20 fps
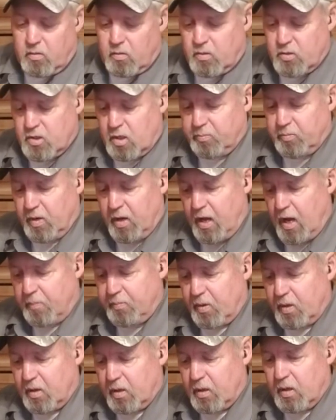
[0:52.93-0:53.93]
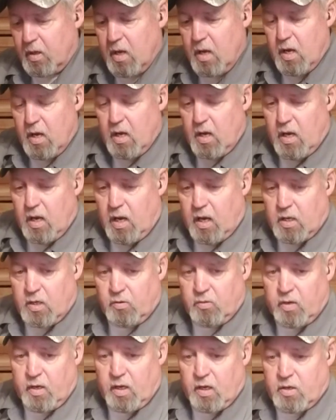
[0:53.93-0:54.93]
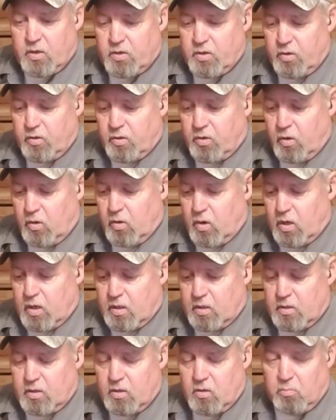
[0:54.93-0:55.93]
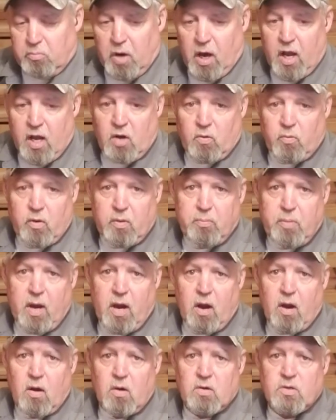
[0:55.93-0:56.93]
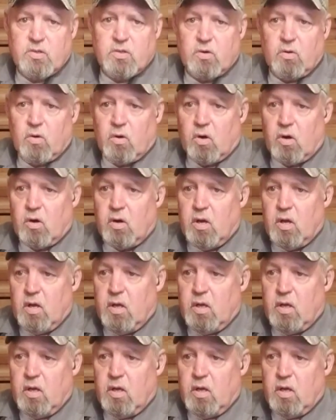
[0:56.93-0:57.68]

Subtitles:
or something happened and you needed to do minor repairs or